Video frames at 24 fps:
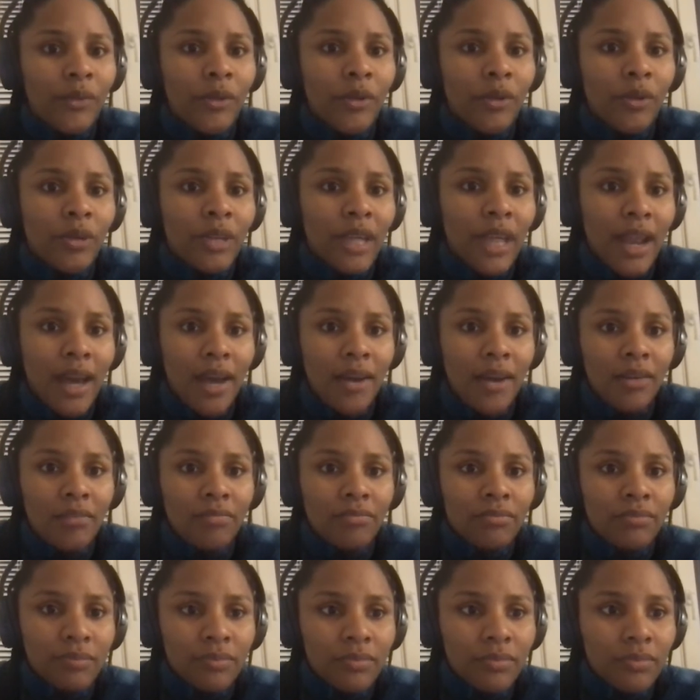you know,
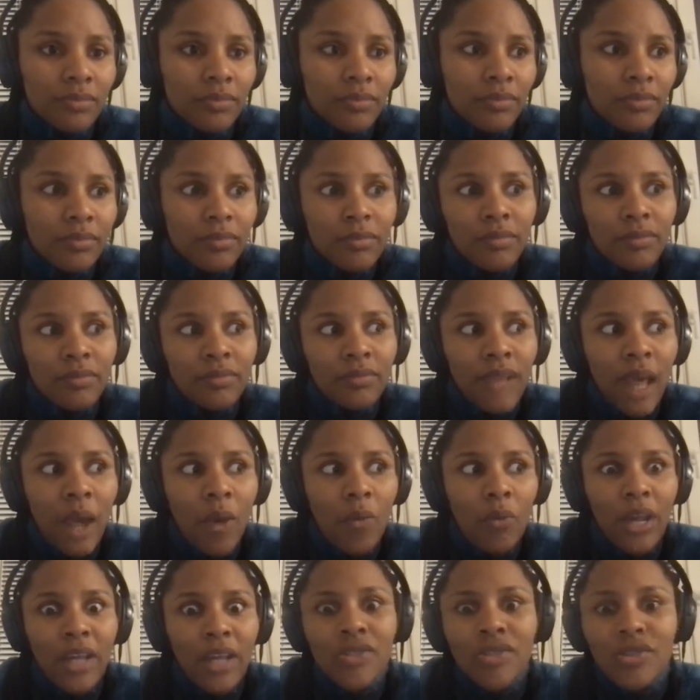
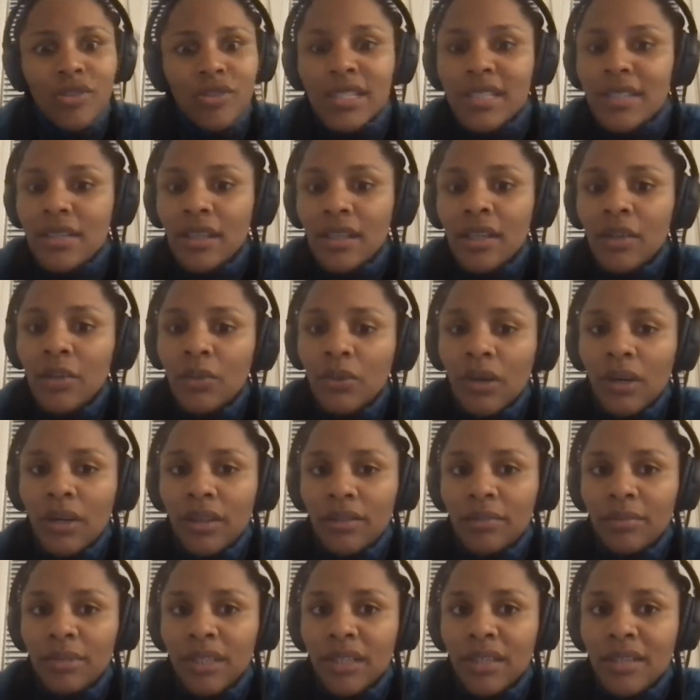that would interest
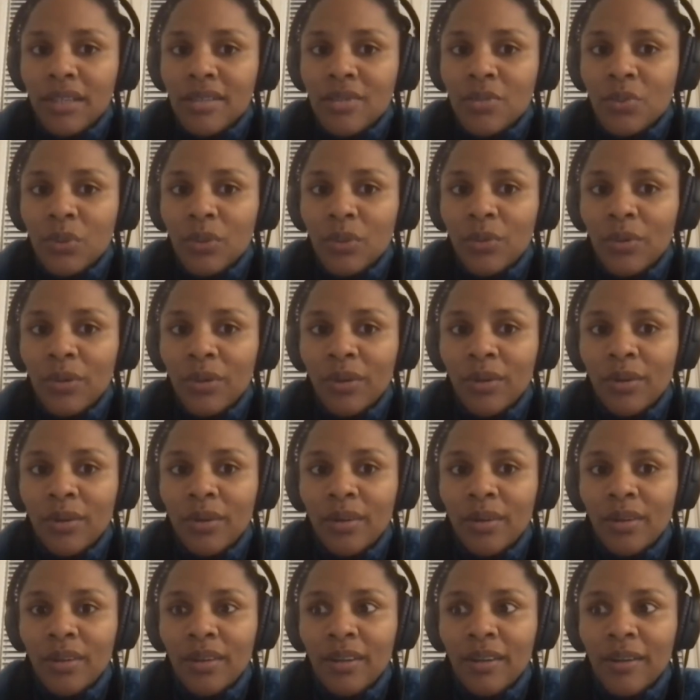anyone, because we
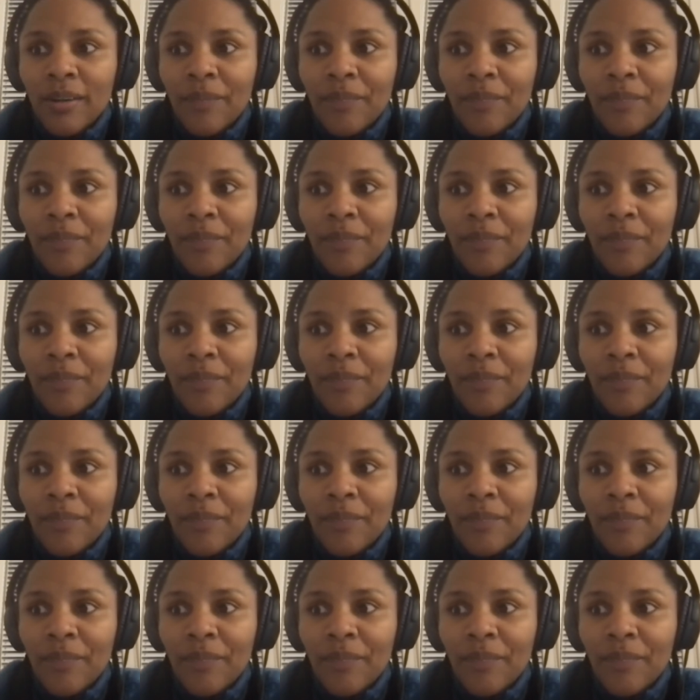were